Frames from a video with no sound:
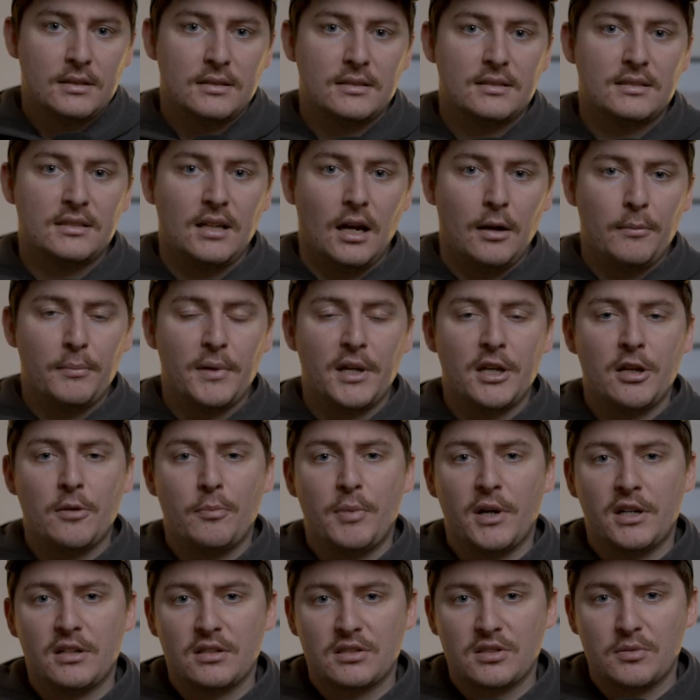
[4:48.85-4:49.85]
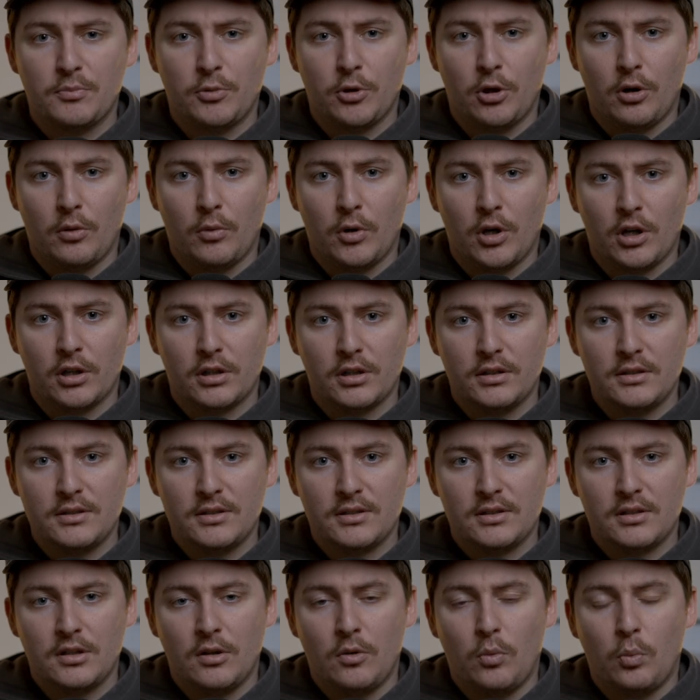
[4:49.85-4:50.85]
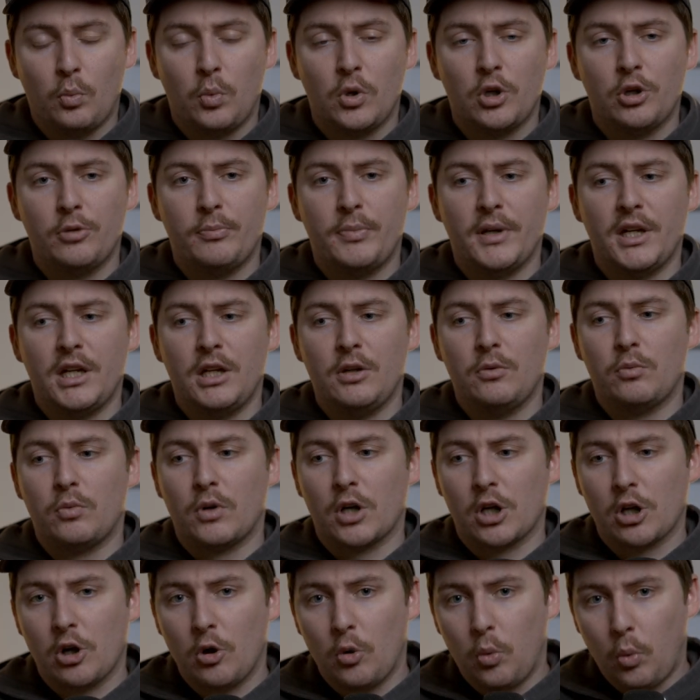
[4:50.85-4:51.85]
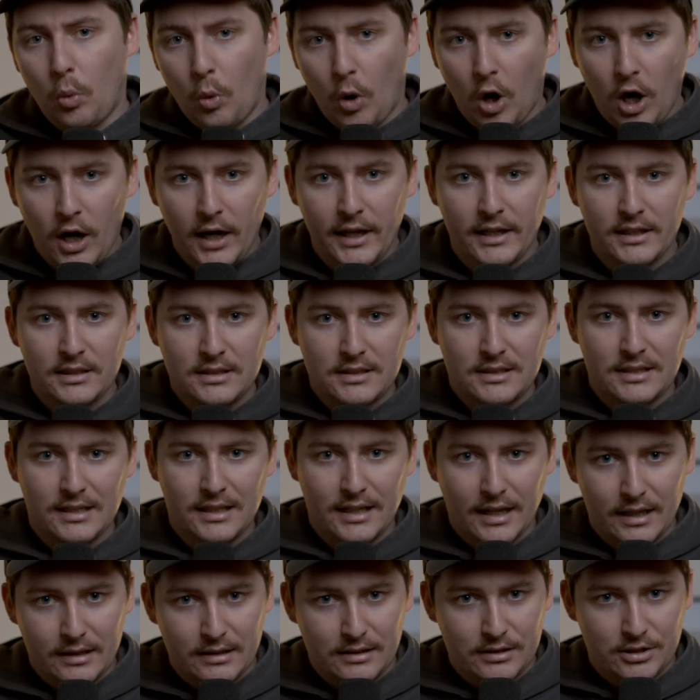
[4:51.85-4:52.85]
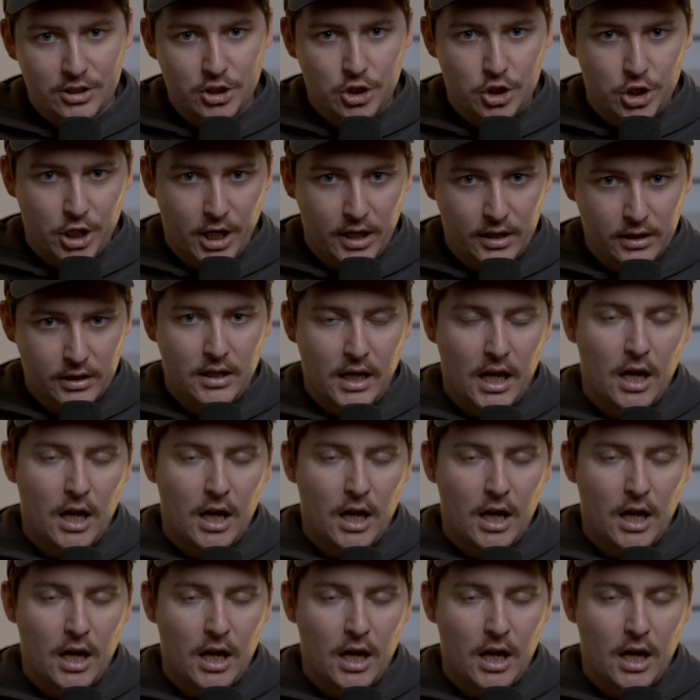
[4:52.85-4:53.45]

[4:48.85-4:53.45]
Some independent support workers will be required to get this check.